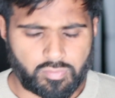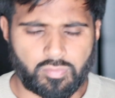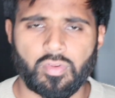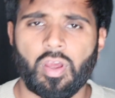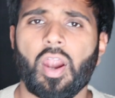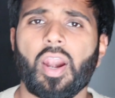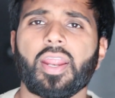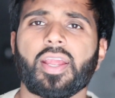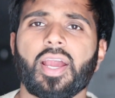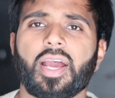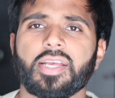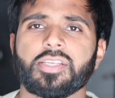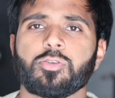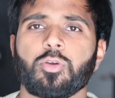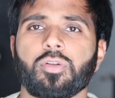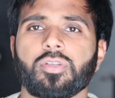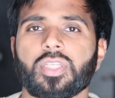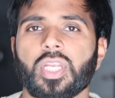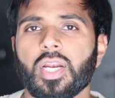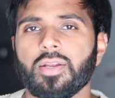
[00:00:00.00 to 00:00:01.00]
All right, guys,
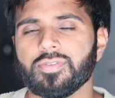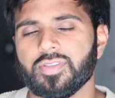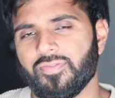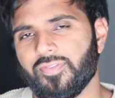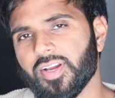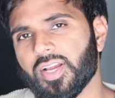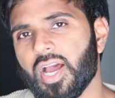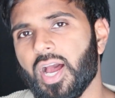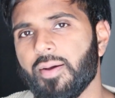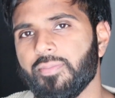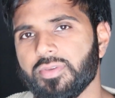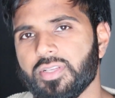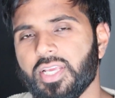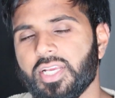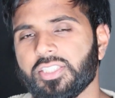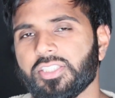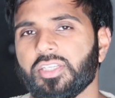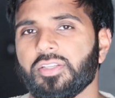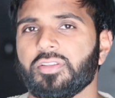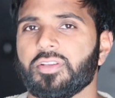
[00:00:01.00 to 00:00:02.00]
so in terms of
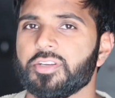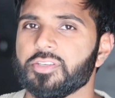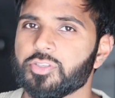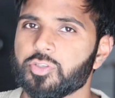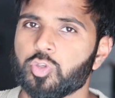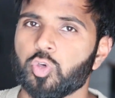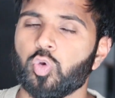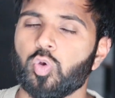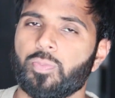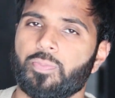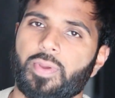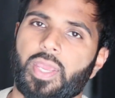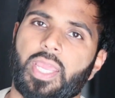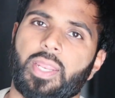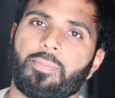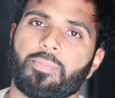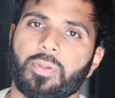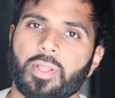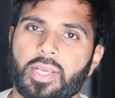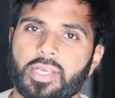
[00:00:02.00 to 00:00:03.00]
accommodation, there's 2
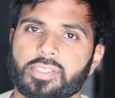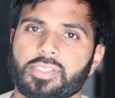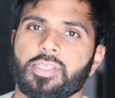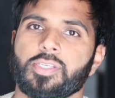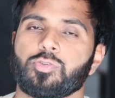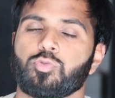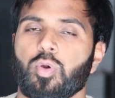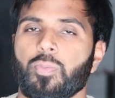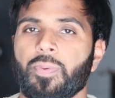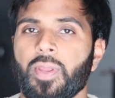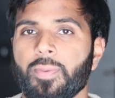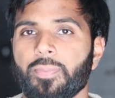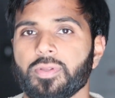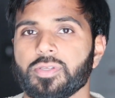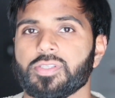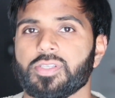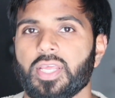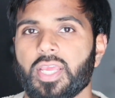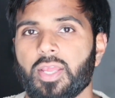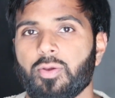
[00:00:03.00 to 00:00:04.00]
main places where people
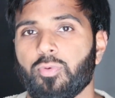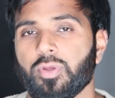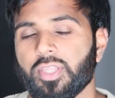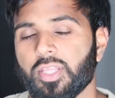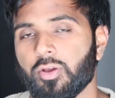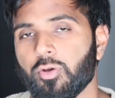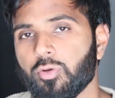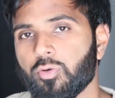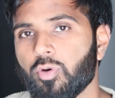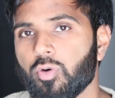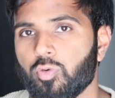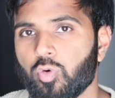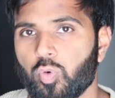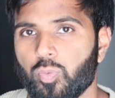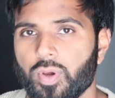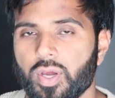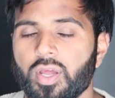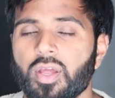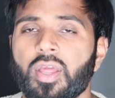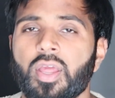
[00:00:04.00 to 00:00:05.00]
stay when they go to
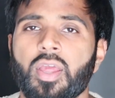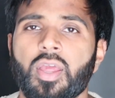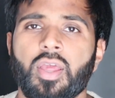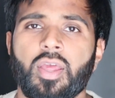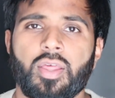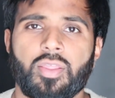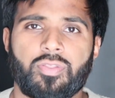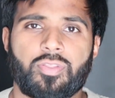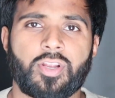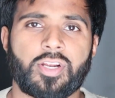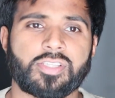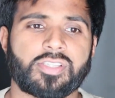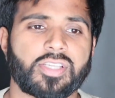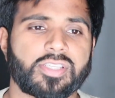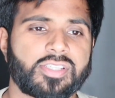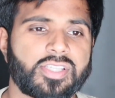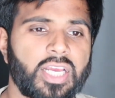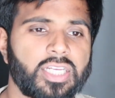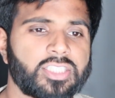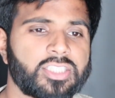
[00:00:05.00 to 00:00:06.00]
Aruba. There's
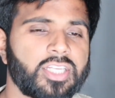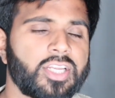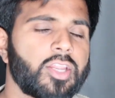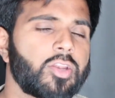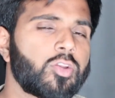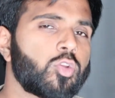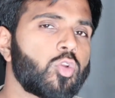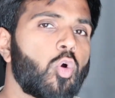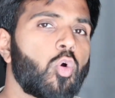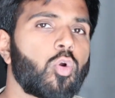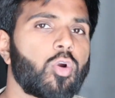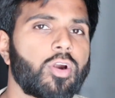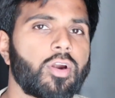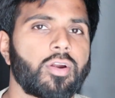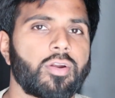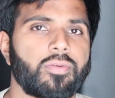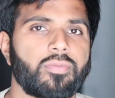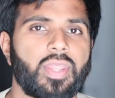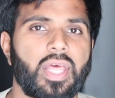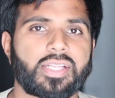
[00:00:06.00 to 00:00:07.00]
a section in
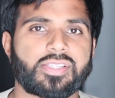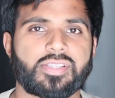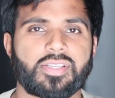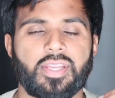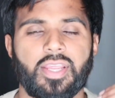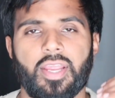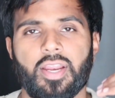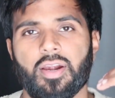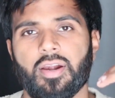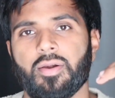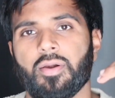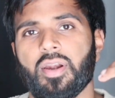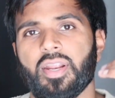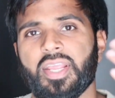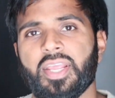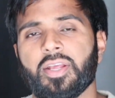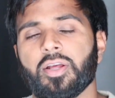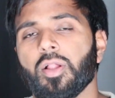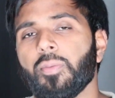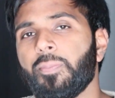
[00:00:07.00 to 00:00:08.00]
Nord that's near
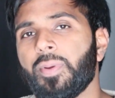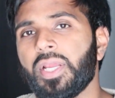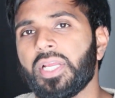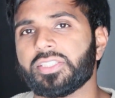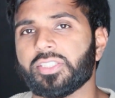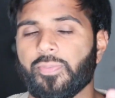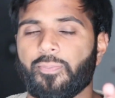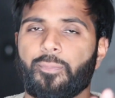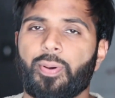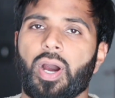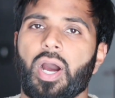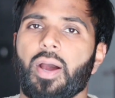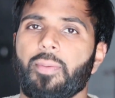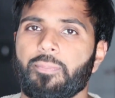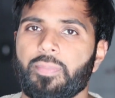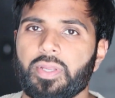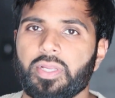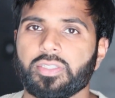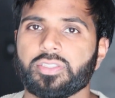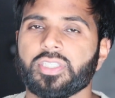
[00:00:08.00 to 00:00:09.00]
Eagle Beach and Palm
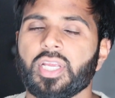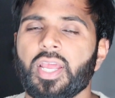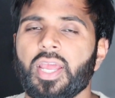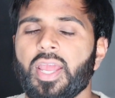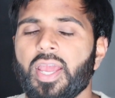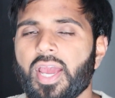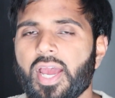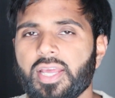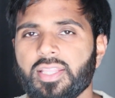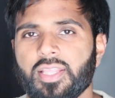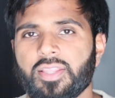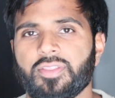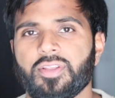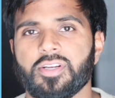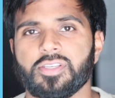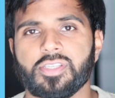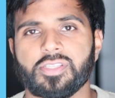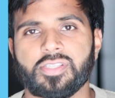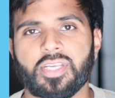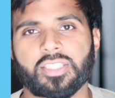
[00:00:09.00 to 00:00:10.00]
Beach, and then
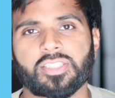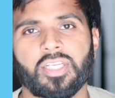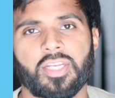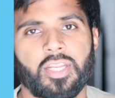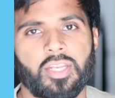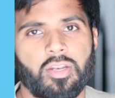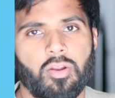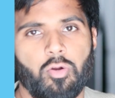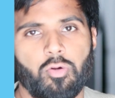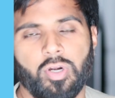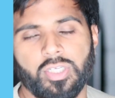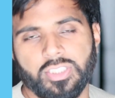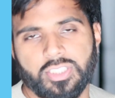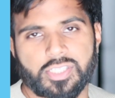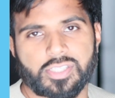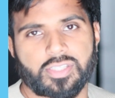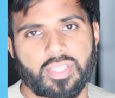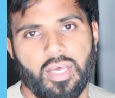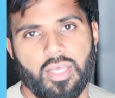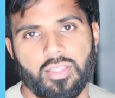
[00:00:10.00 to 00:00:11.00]
there's a section in
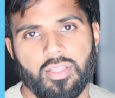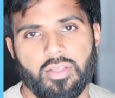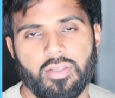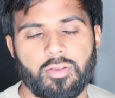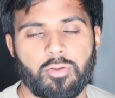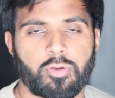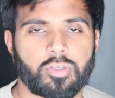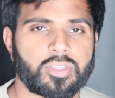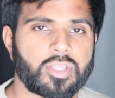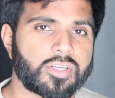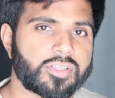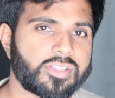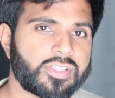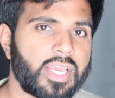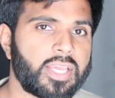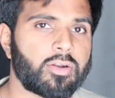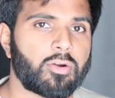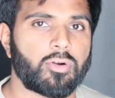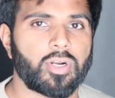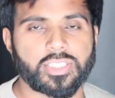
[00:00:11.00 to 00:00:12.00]
Oranjestad. You either
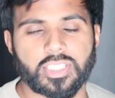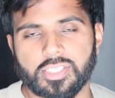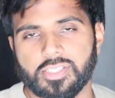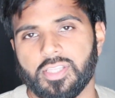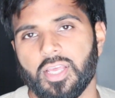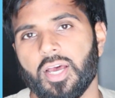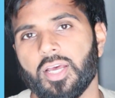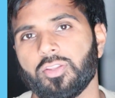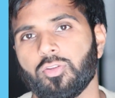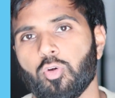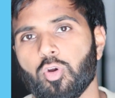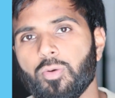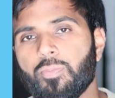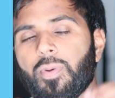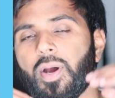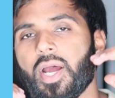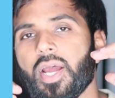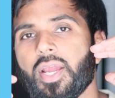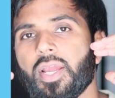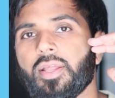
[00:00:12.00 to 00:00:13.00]
stay in Oranjestad or
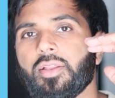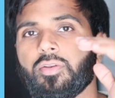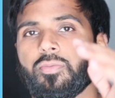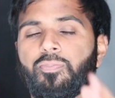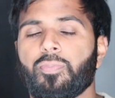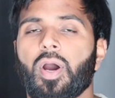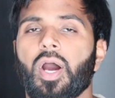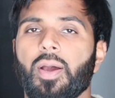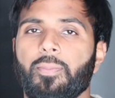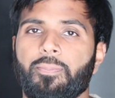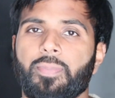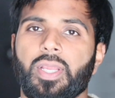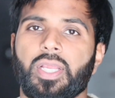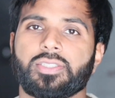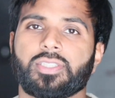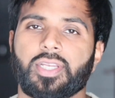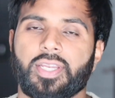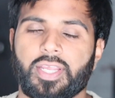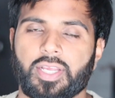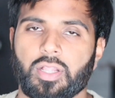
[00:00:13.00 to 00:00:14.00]
by Palm
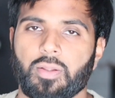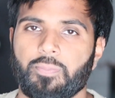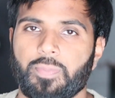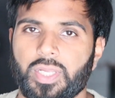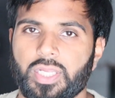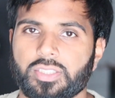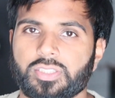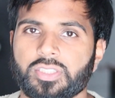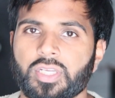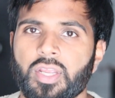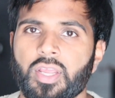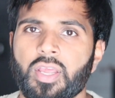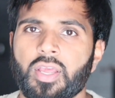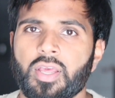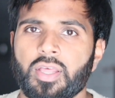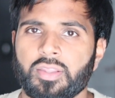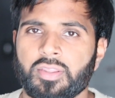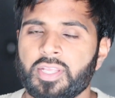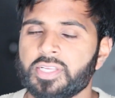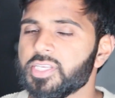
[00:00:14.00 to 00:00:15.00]
Beach and Eagle Beach.
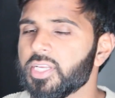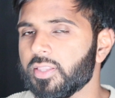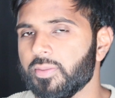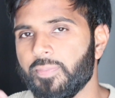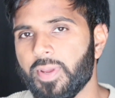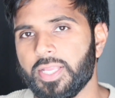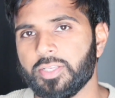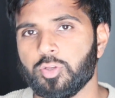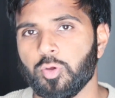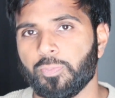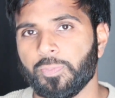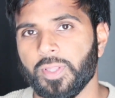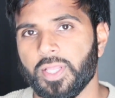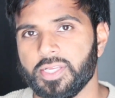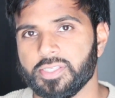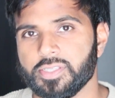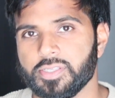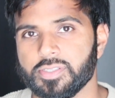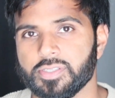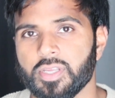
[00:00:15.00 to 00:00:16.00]
These are the main 2
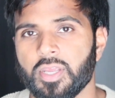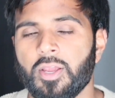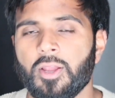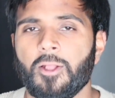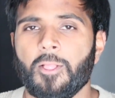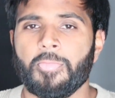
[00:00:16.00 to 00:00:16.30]
places.